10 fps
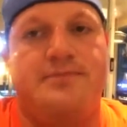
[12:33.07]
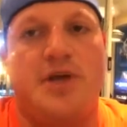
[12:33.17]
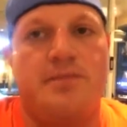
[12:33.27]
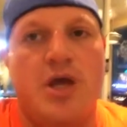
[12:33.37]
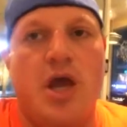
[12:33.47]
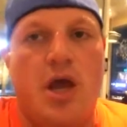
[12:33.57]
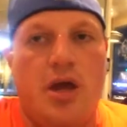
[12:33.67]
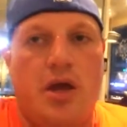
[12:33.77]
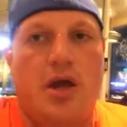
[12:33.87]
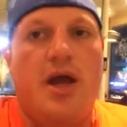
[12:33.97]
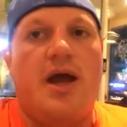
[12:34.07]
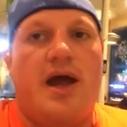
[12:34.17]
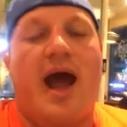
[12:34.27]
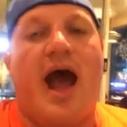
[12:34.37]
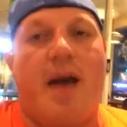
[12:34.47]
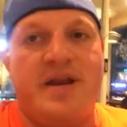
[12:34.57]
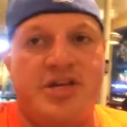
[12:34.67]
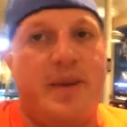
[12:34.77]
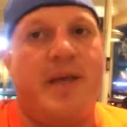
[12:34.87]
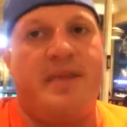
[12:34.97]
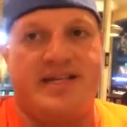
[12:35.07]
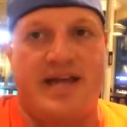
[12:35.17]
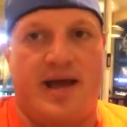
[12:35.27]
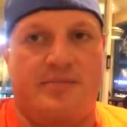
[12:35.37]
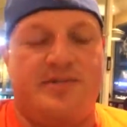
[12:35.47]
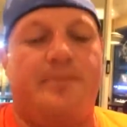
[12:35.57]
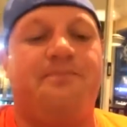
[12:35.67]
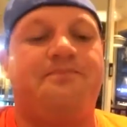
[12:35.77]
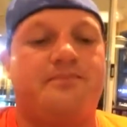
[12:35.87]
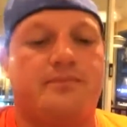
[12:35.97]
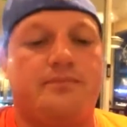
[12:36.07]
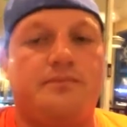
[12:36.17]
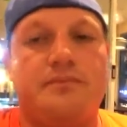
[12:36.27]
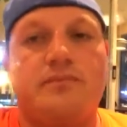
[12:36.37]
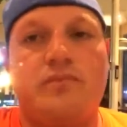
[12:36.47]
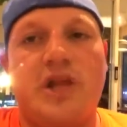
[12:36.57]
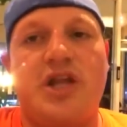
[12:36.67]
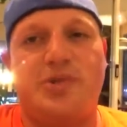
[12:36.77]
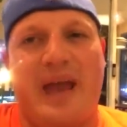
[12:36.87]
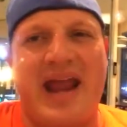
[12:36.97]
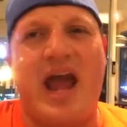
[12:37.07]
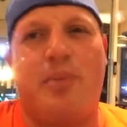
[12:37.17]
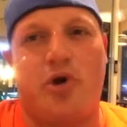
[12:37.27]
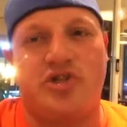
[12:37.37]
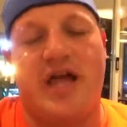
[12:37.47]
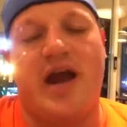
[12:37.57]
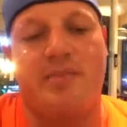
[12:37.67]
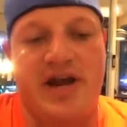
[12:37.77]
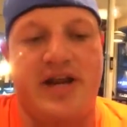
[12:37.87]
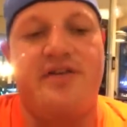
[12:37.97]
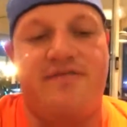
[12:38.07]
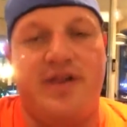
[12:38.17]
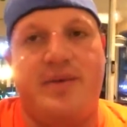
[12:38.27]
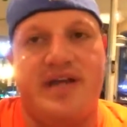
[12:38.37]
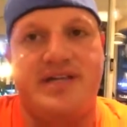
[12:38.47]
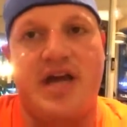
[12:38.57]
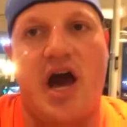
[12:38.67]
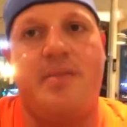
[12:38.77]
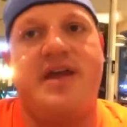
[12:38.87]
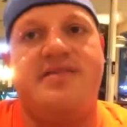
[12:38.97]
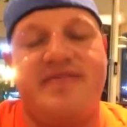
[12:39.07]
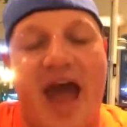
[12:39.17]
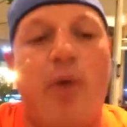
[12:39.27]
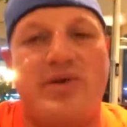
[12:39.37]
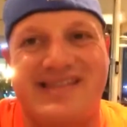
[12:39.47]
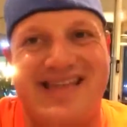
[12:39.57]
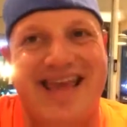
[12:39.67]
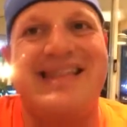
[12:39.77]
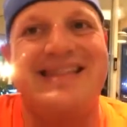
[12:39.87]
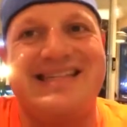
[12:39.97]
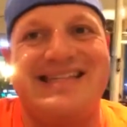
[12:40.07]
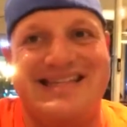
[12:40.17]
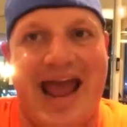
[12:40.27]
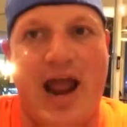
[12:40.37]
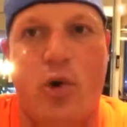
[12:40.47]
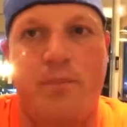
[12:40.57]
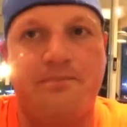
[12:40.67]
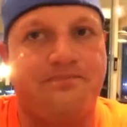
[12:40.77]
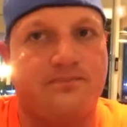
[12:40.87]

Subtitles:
So, I've been to Japan many times. Japan now pours a lot of money into the Philippines economy. That was then. This is now.